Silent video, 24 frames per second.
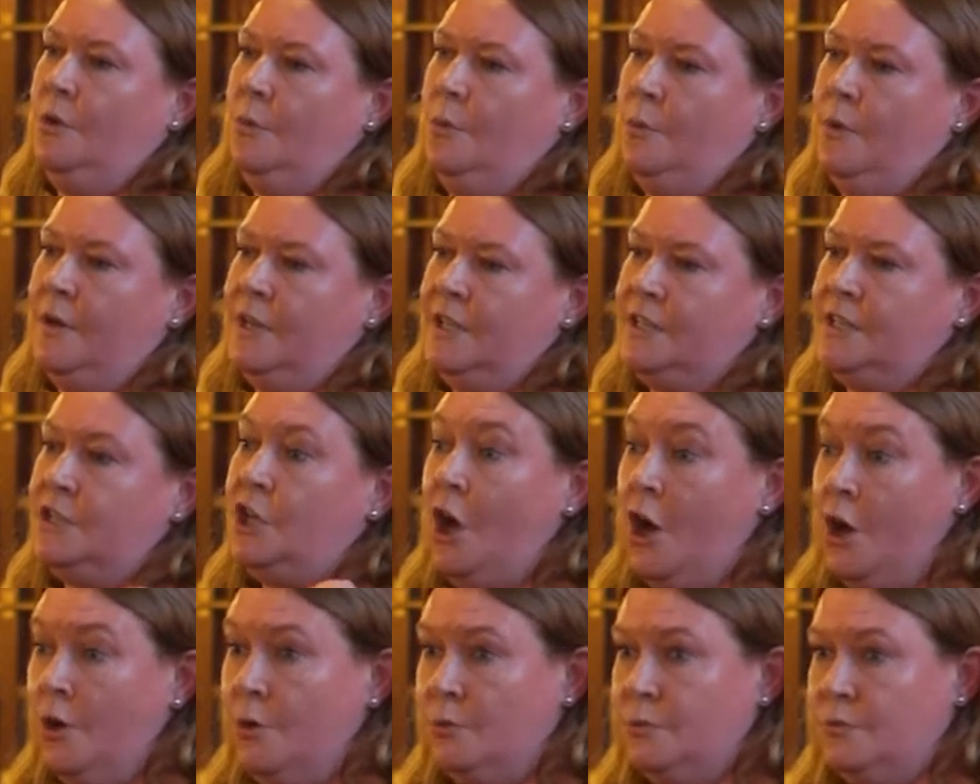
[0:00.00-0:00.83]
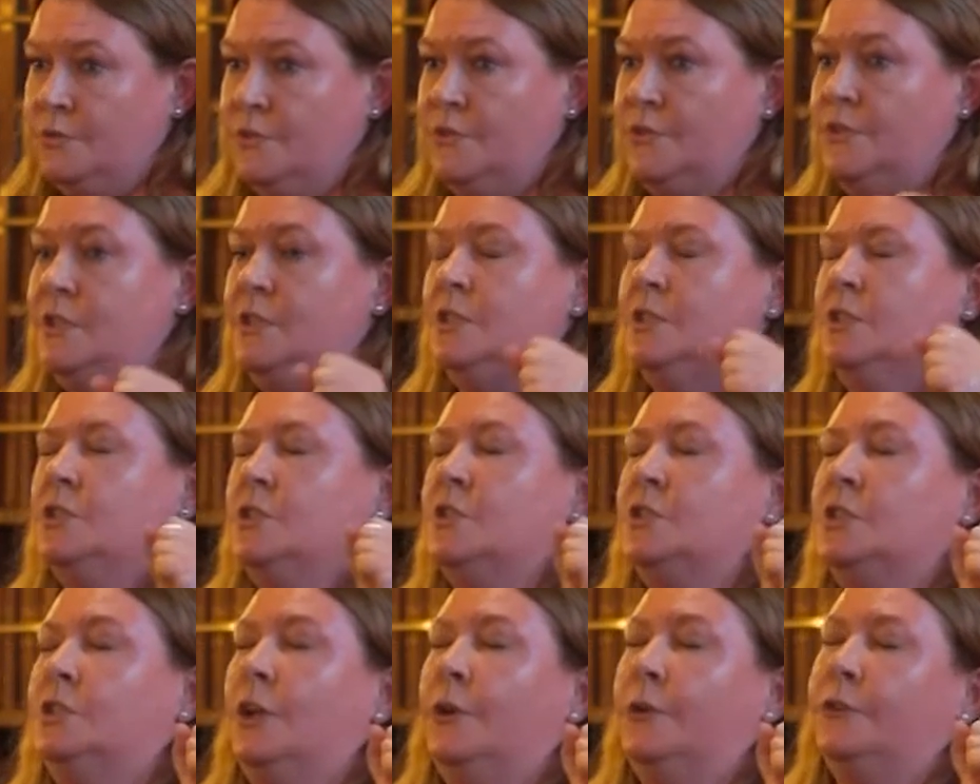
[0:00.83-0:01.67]
Whereas cones,
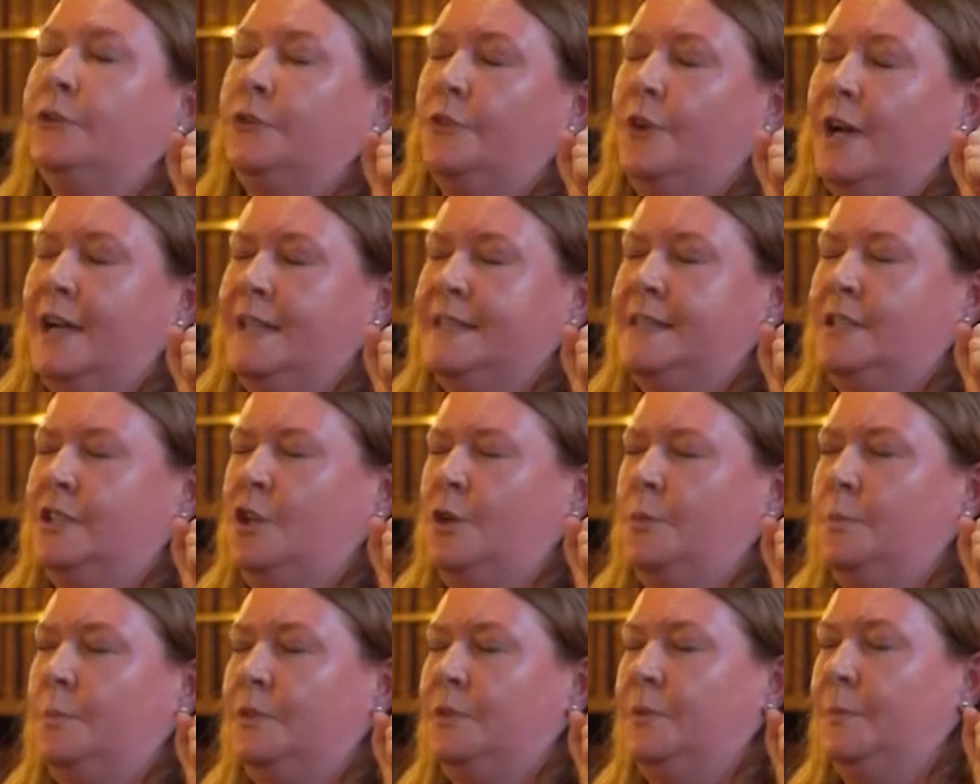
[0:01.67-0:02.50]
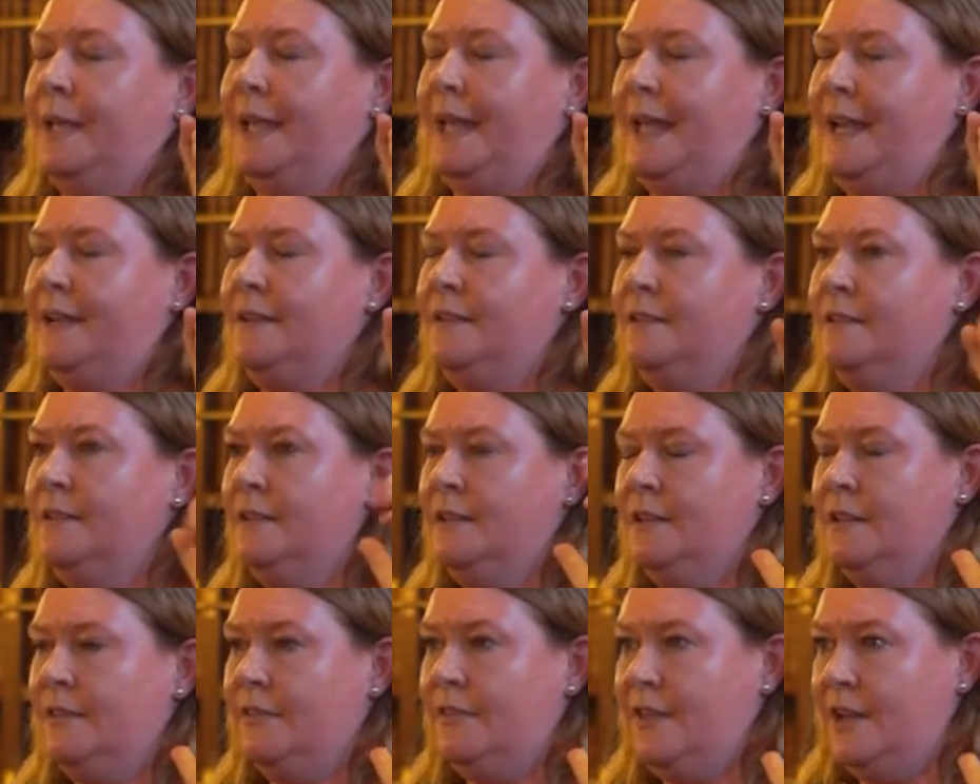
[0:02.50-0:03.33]
just close your eyes and open them again
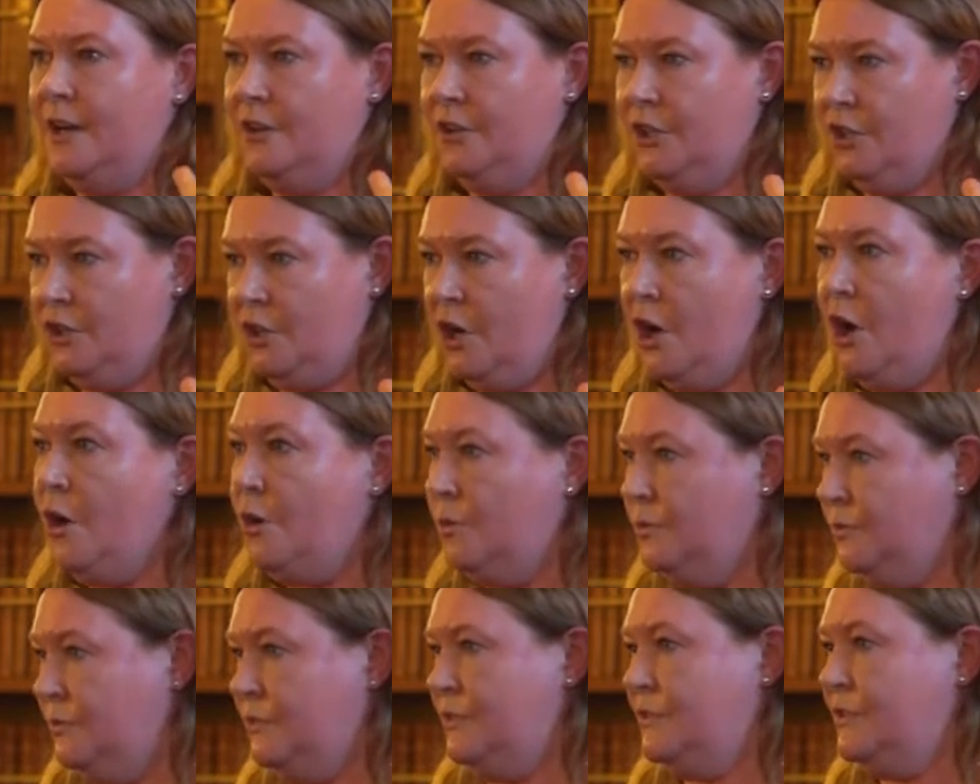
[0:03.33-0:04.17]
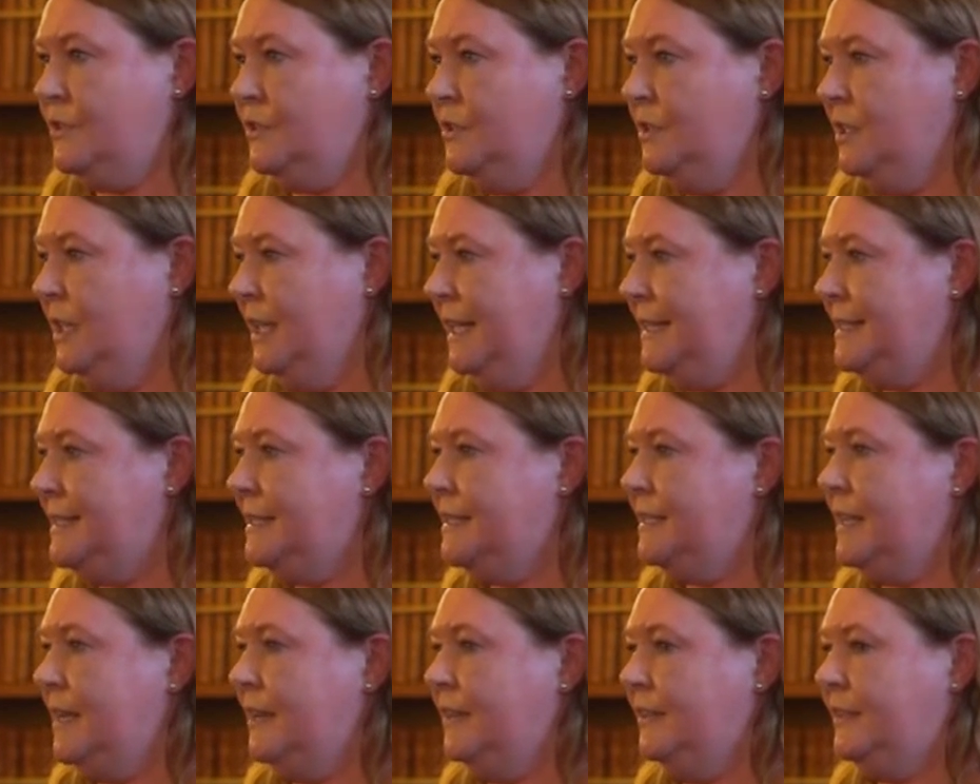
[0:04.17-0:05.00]
they're your cones. It's,
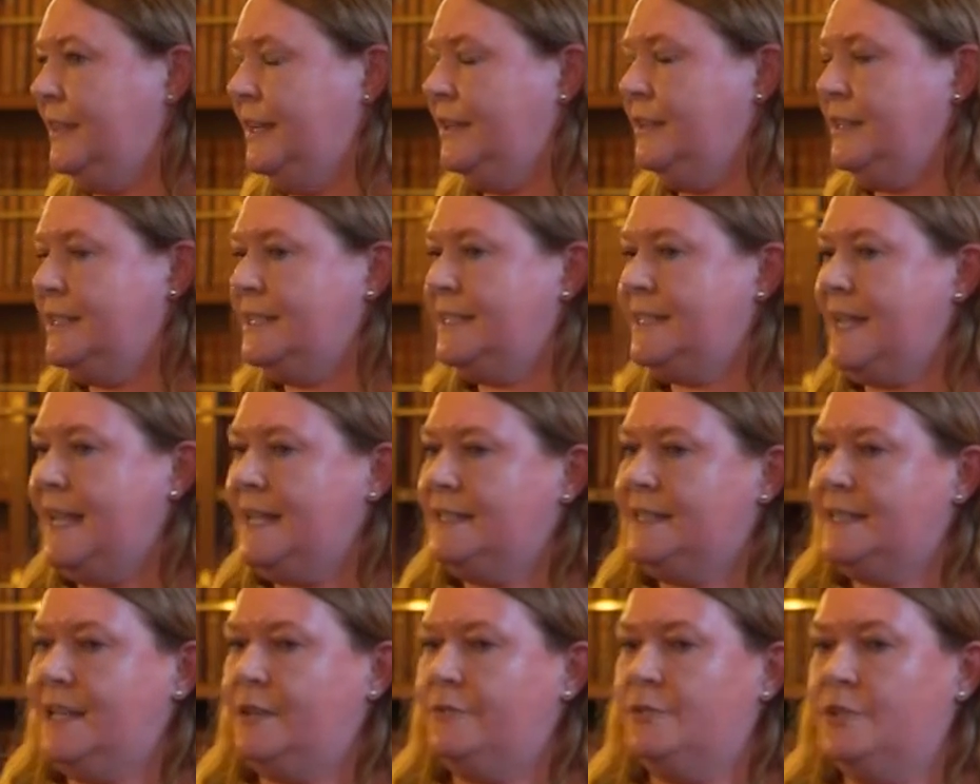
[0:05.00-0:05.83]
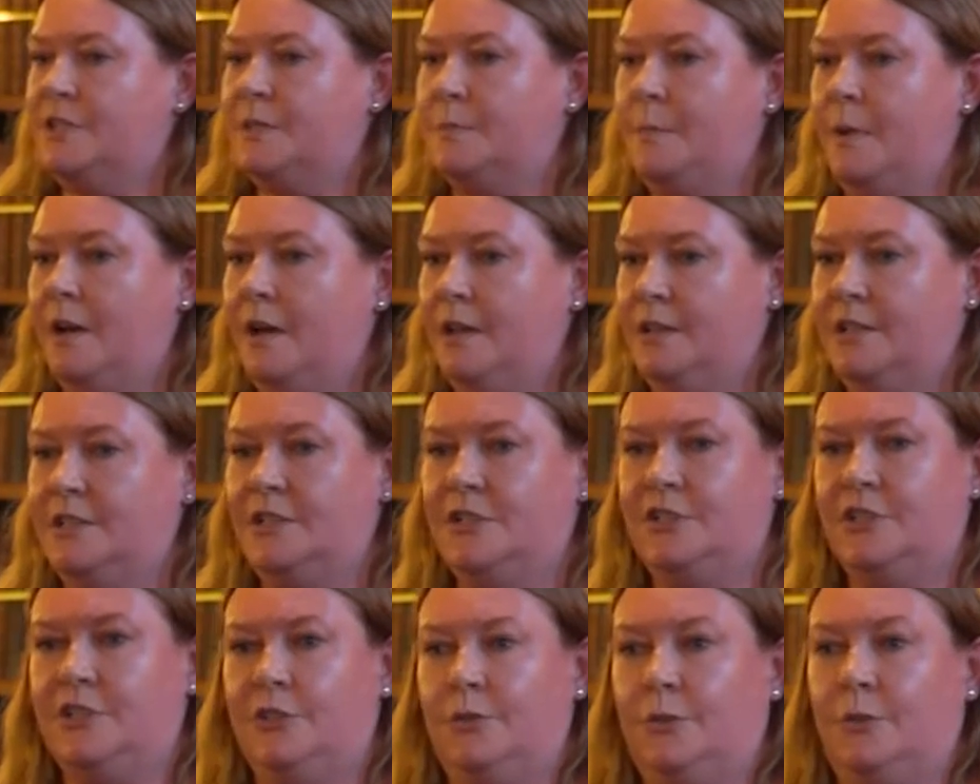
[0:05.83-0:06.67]
they're, they're the cells that respond
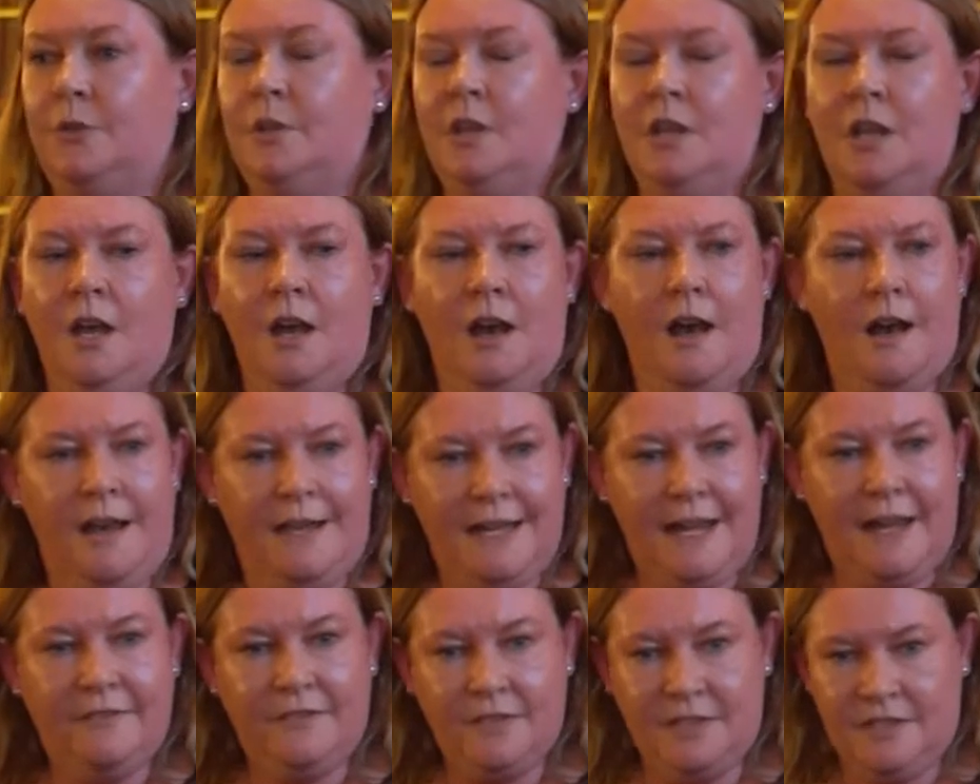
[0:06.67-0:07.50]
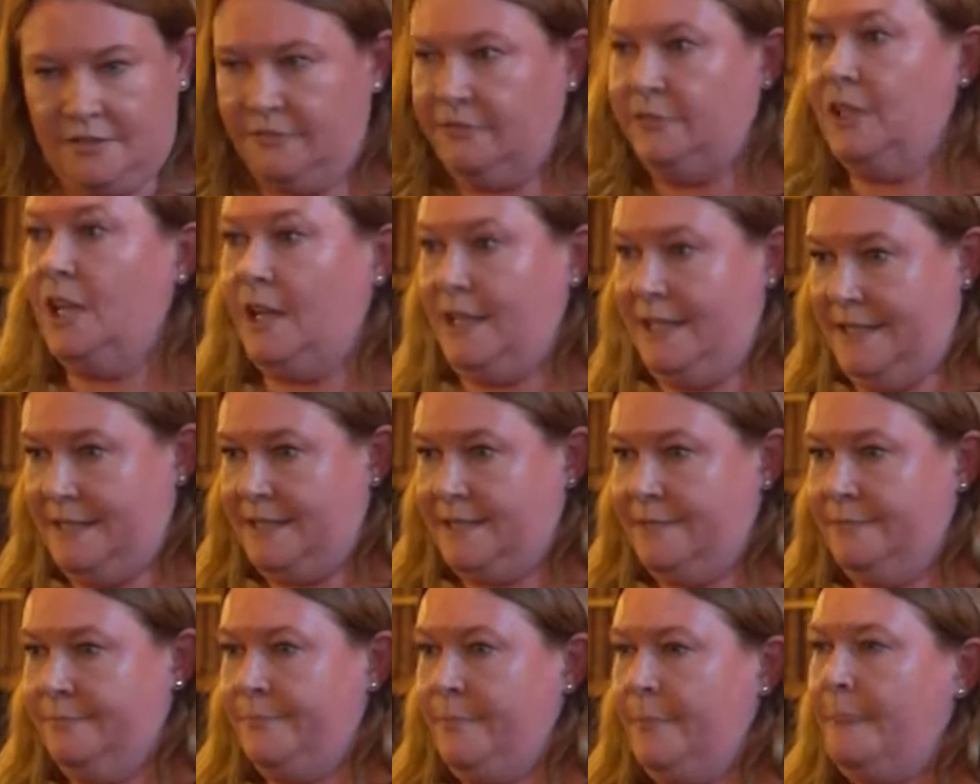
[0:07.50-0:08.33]
to high levels of
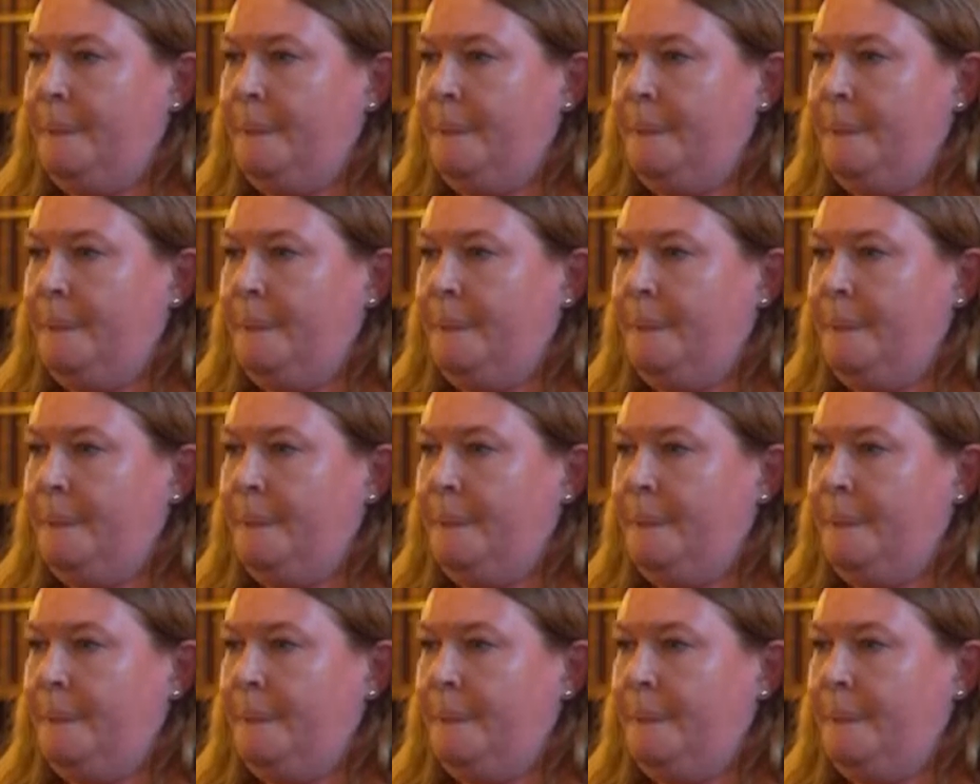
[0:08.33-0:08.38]
light.